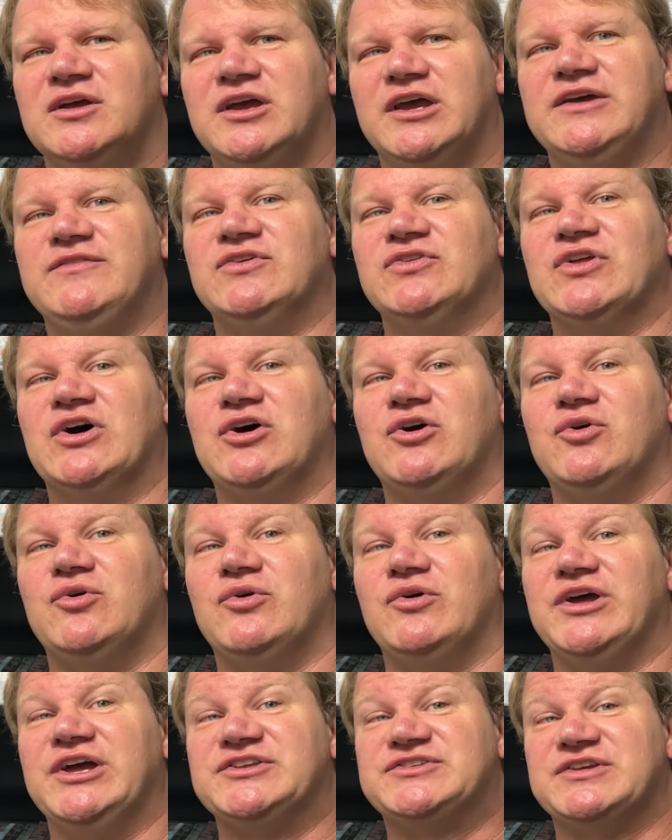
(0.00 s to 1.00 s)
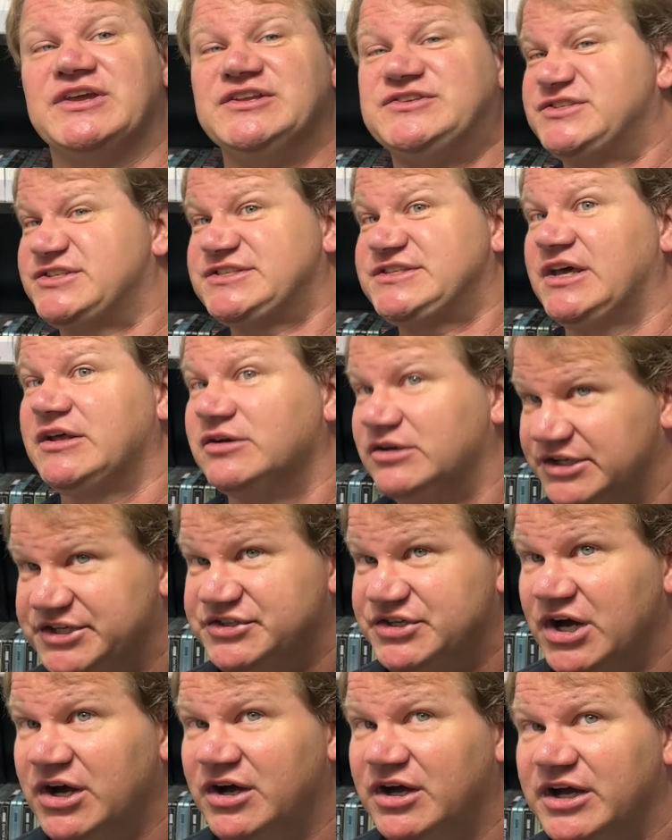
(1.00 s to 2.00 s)
Even though it's subtly
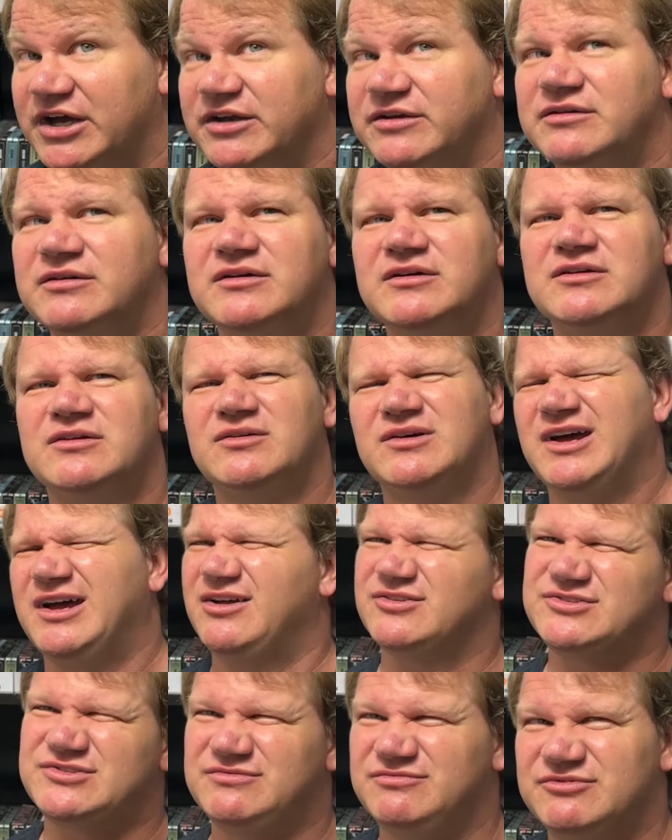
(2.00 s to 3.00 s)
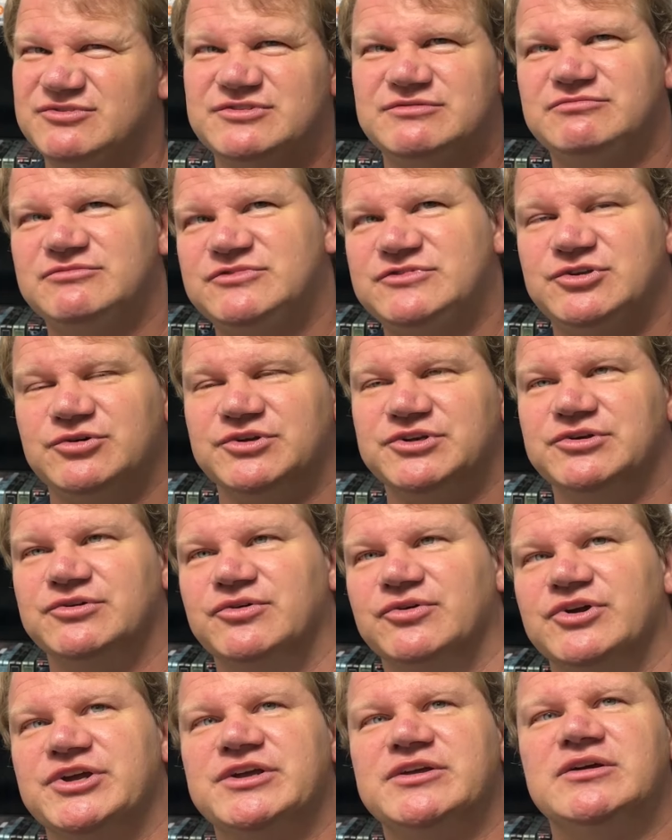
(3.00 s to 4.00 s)
done, well, to a
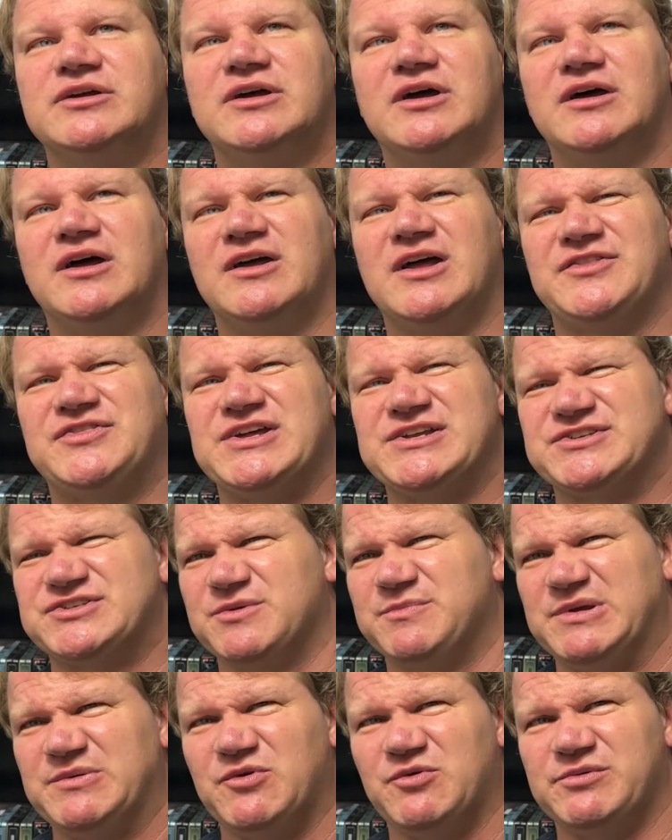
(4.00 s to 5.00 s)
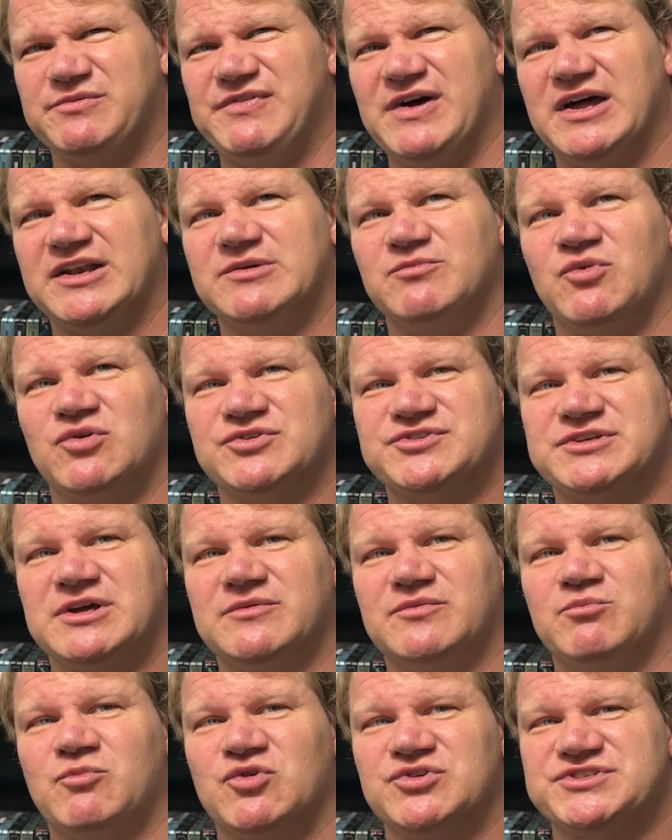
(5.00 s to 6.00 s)
degree. I think some people would find it
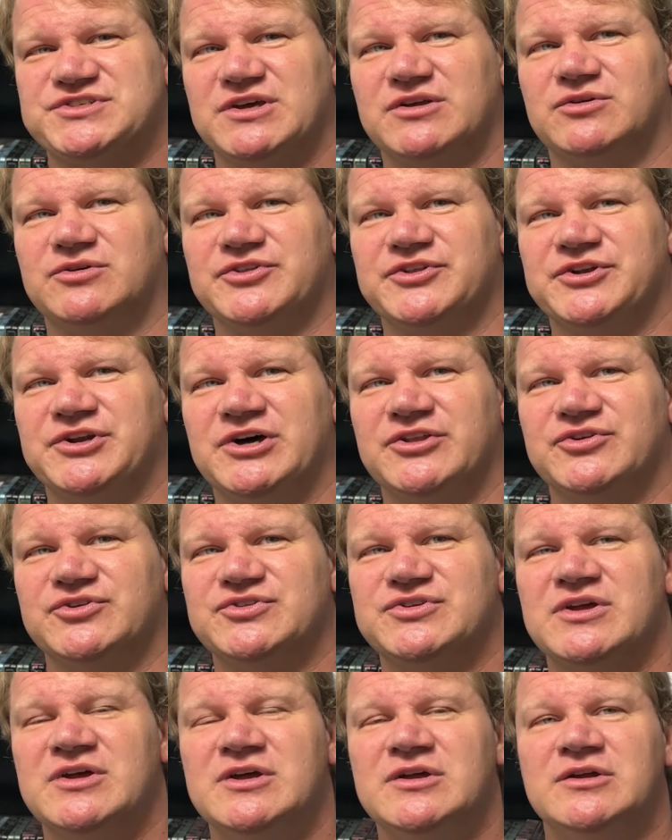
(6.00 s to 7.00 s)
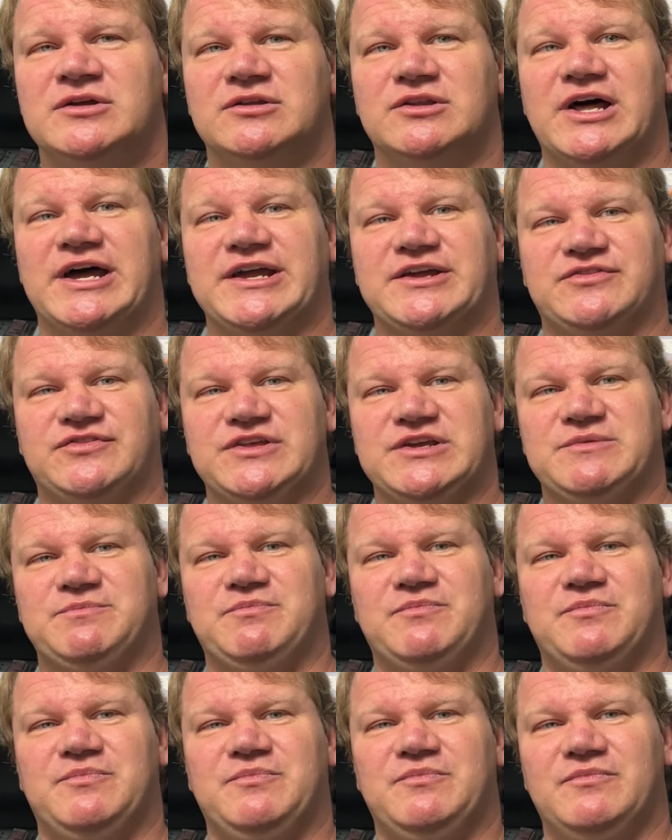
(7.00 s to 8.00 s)
more subtle than others, like
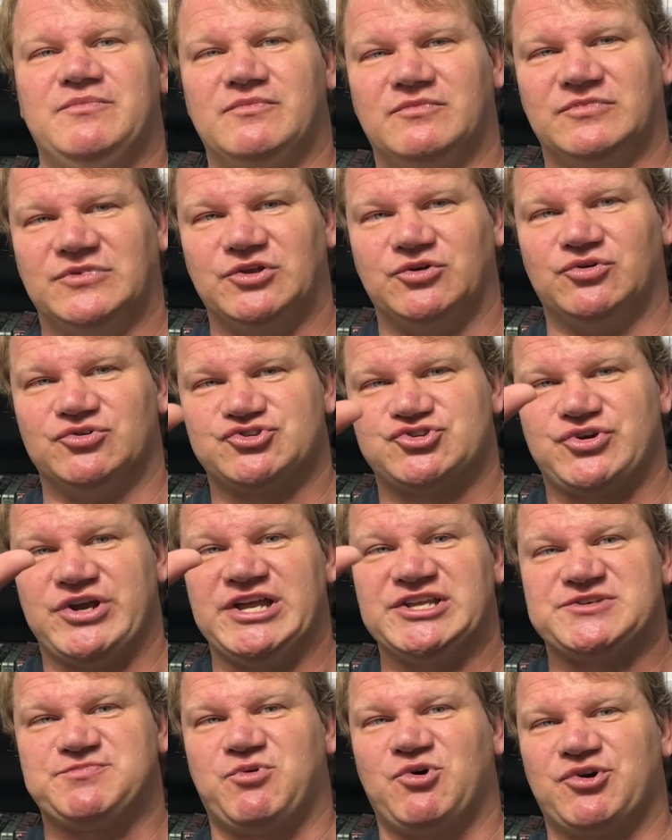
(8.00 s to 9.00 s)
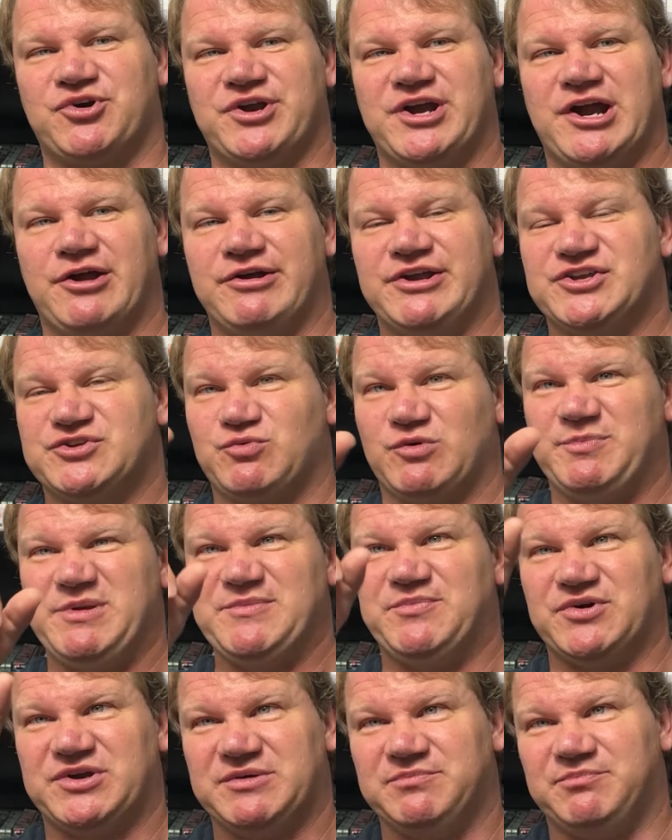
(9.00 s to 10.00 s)
the little transporter areas where
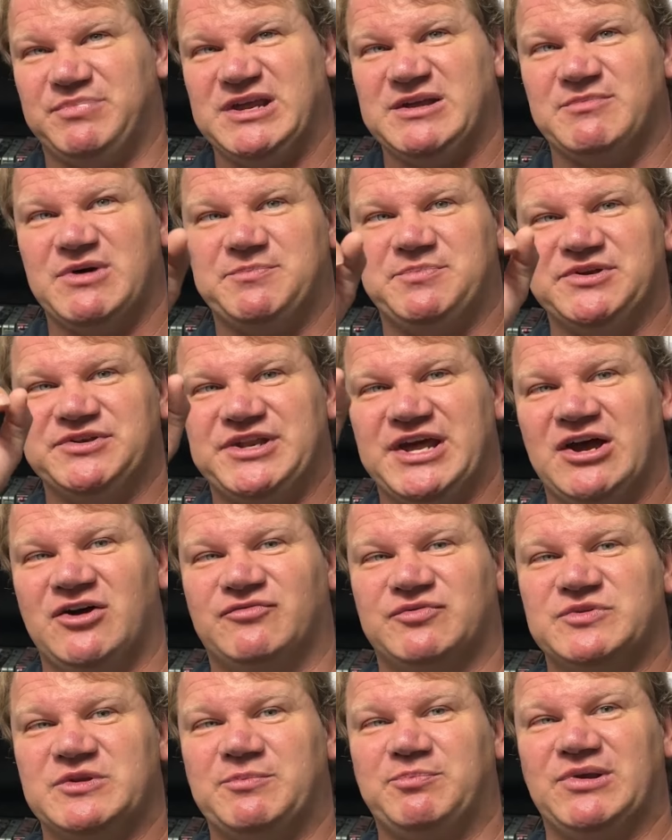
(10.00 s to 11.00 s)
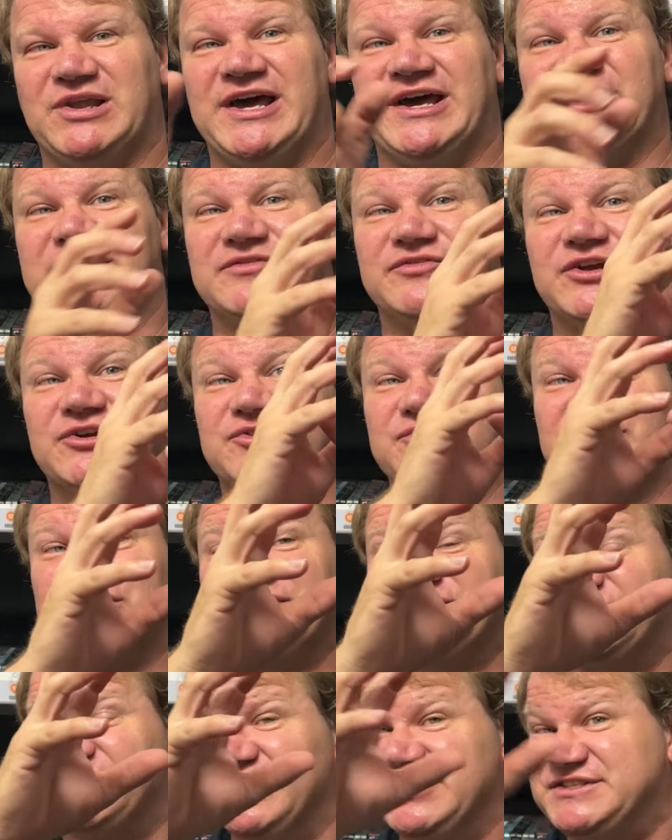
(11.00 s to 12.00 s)
people can beam up and down from the planet.
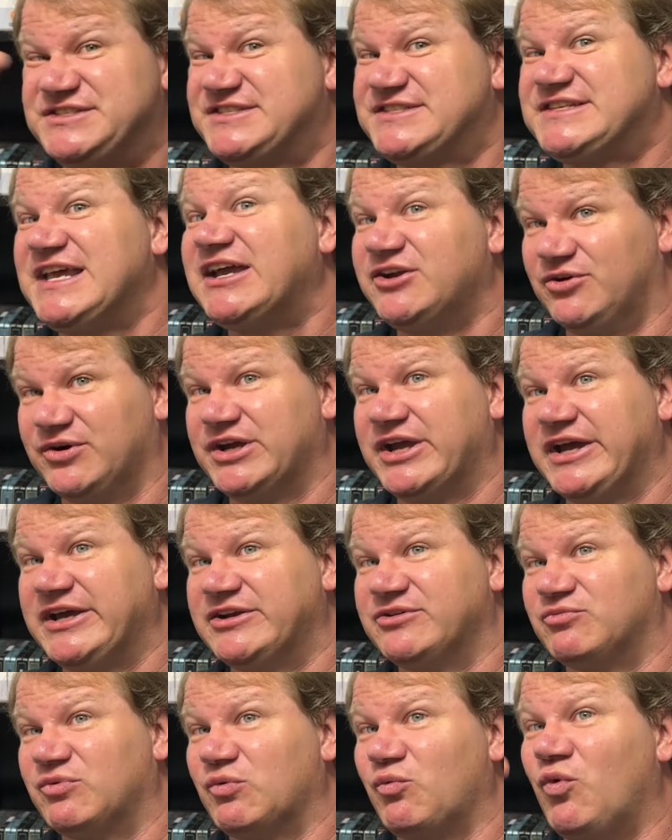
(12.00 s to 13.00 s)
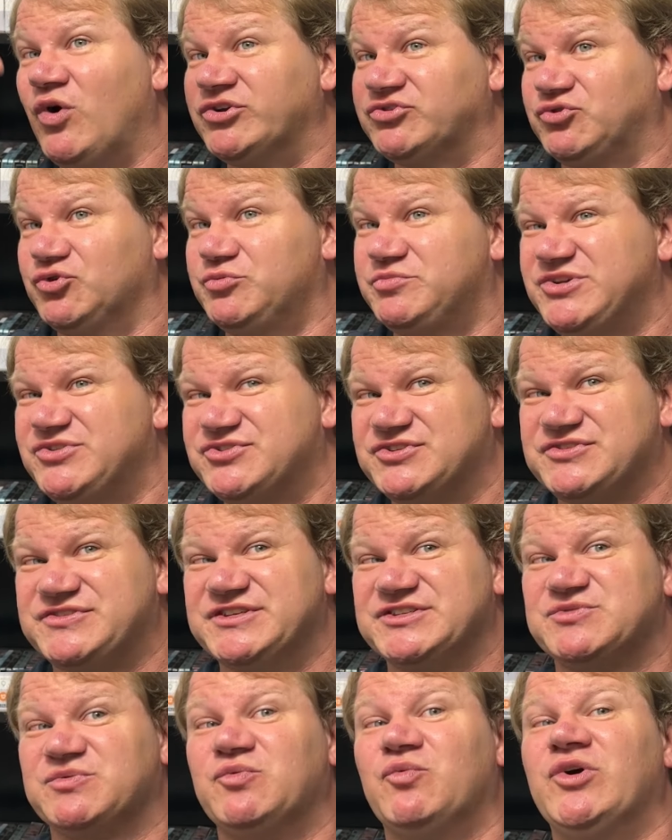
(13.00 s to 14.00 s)
It's segregated where one group uses
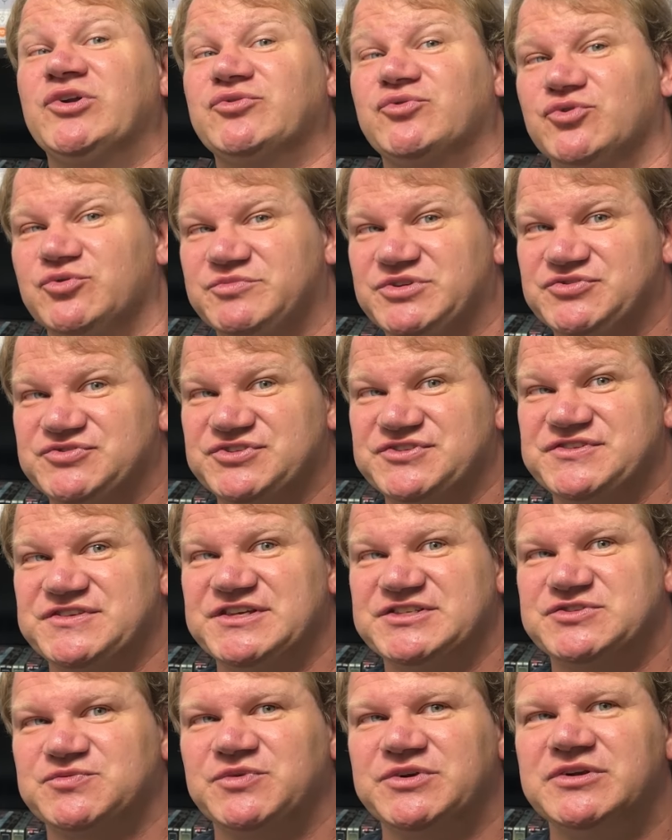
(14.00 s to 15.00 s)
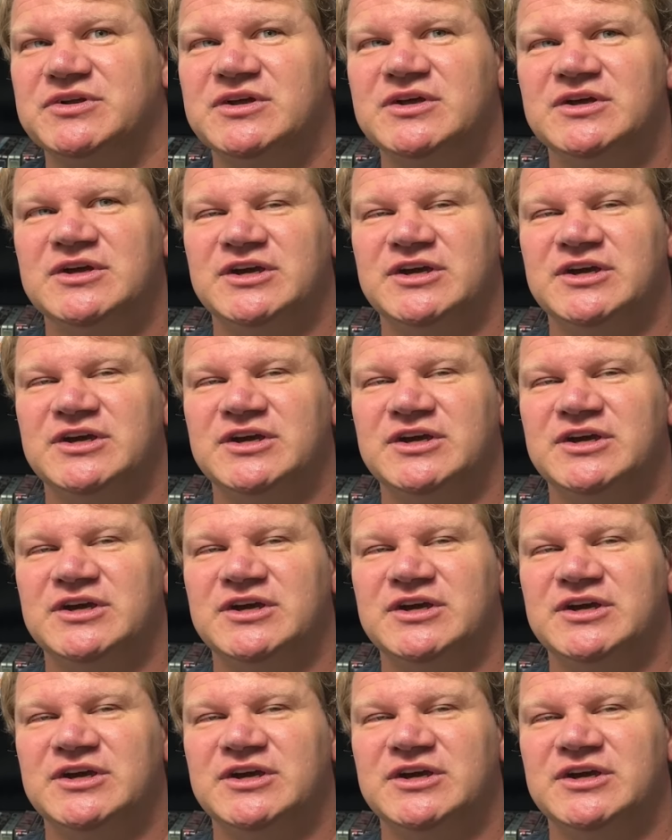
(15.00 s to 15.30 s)
this one, one group uses this one.